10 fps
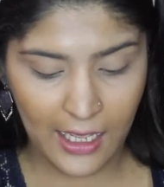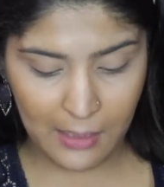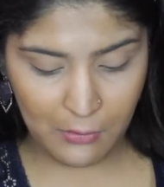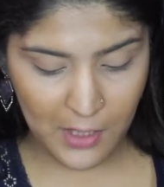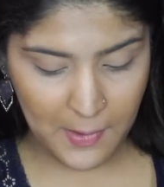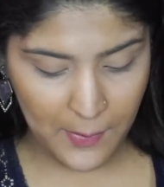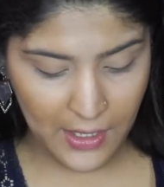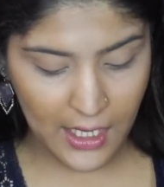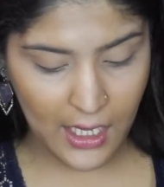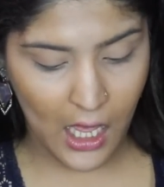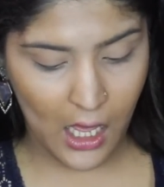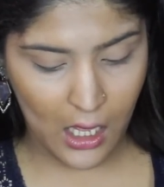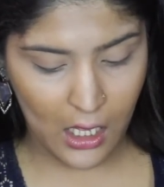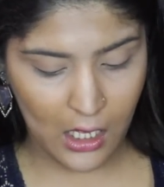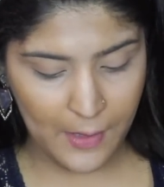And I'm gonna be picking
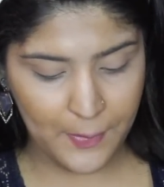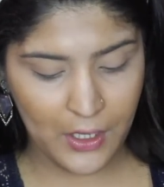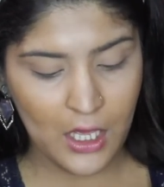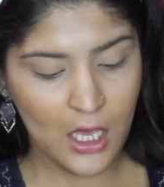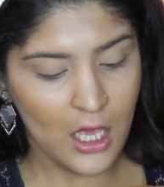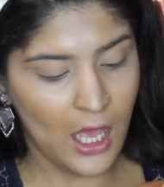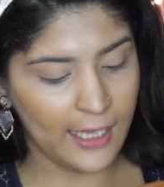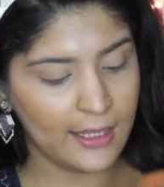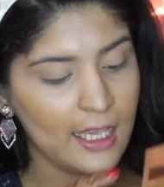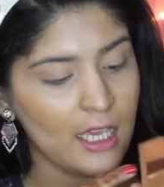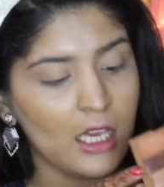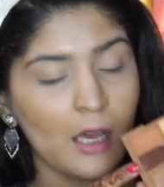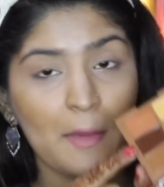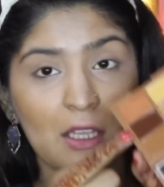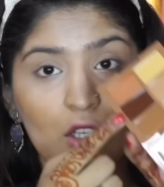up, I
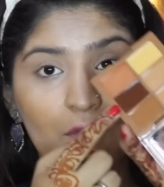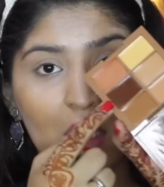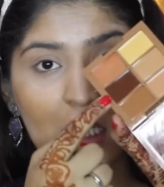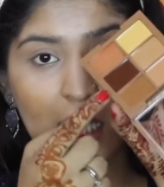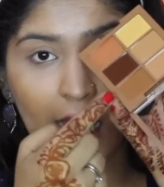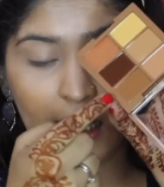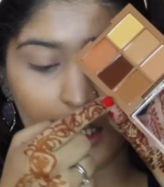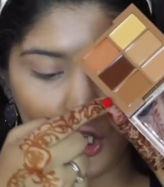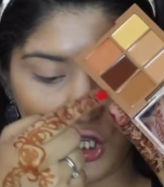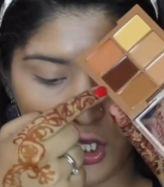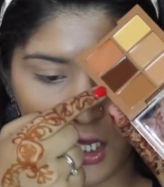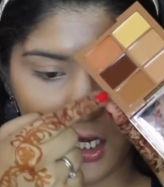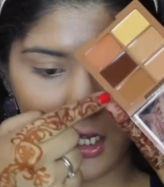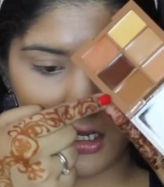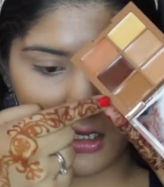think, a mix of this and this
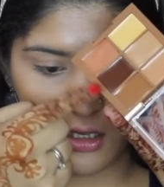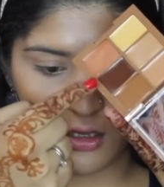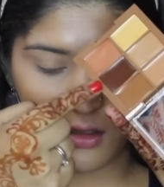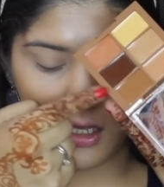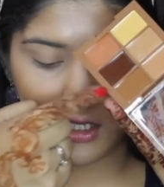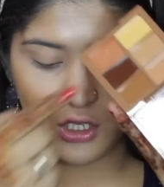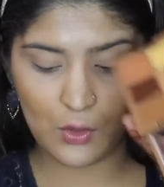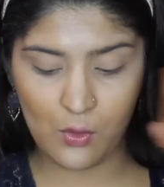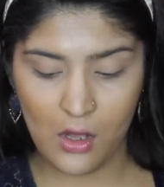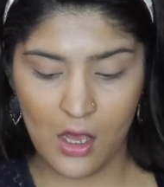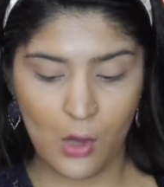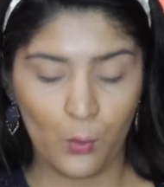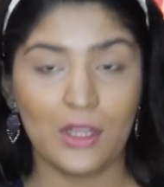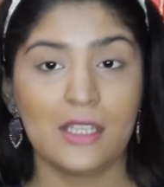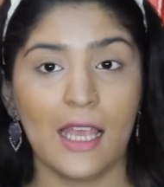shade, these two.
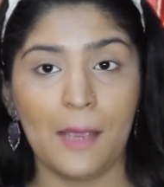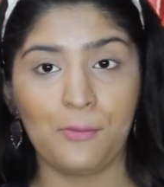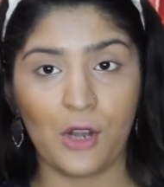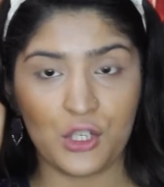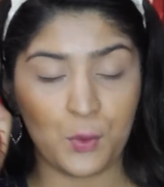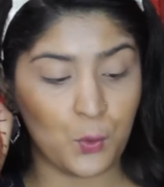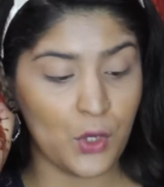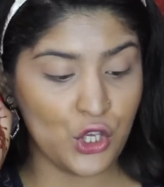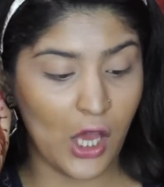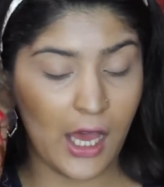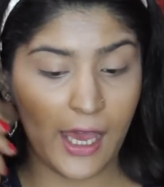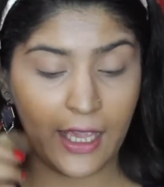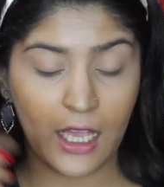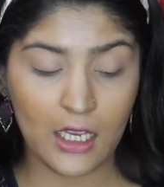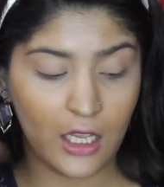With the same brush with which
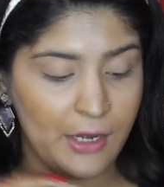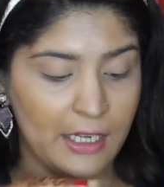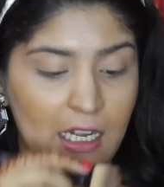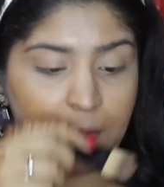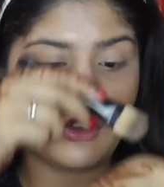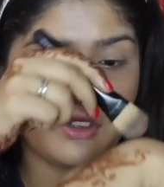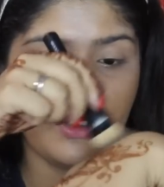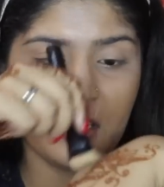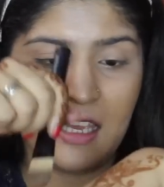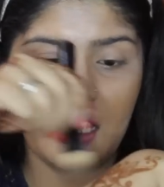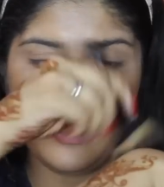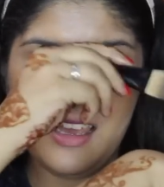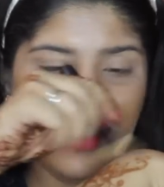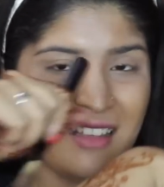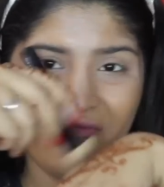I color corrected, I'm just gonna like
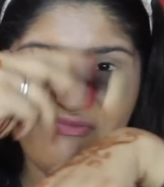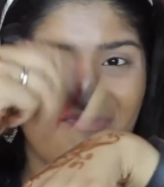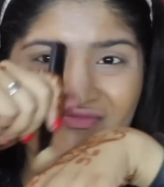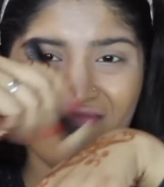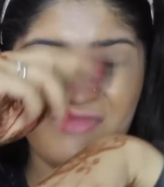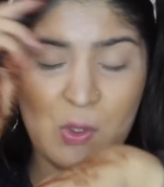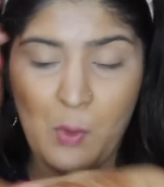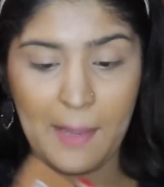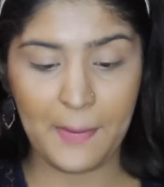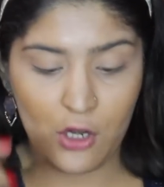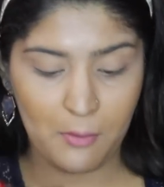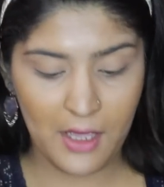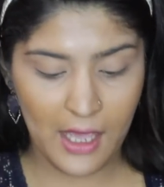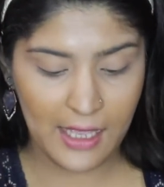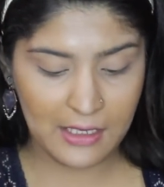swipe it on
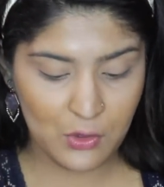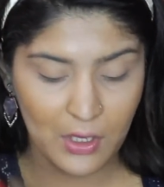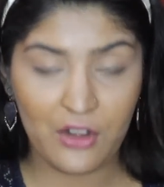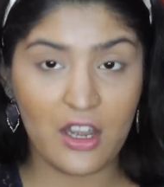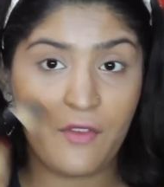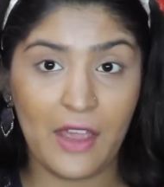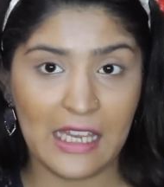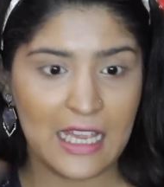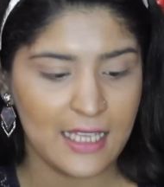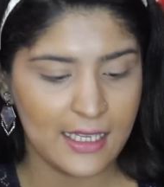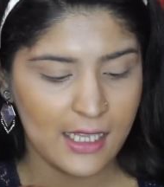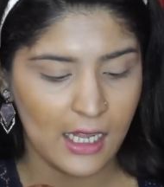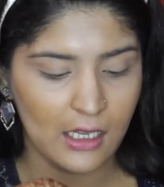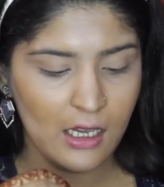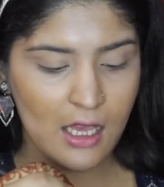my hands to get rid of any excess
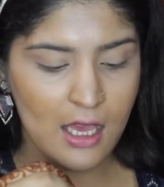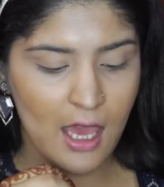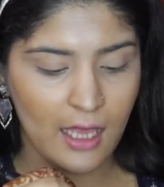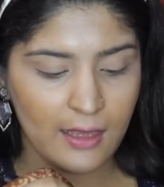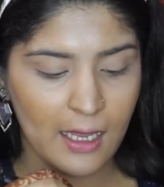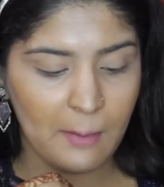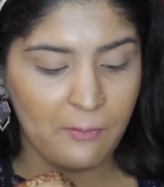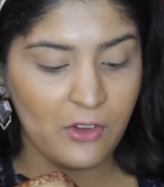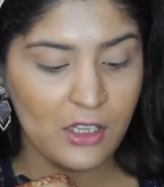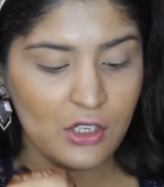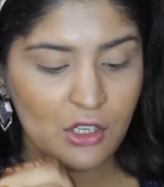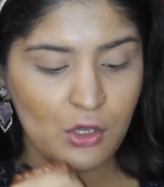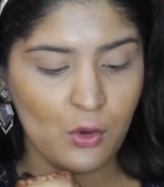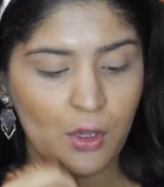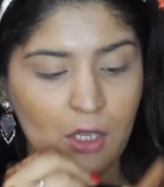color. And I'm first
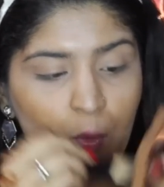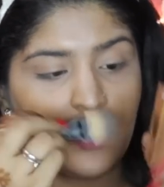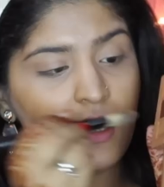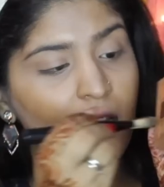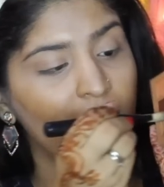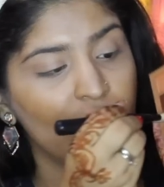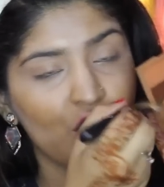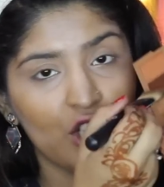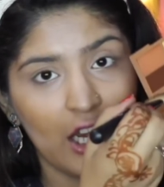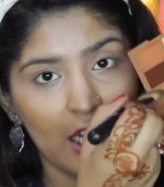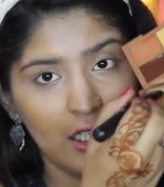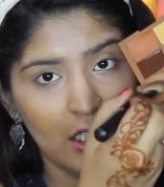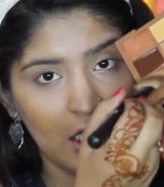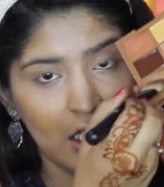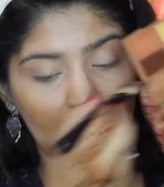gonna go in with the lighter shade.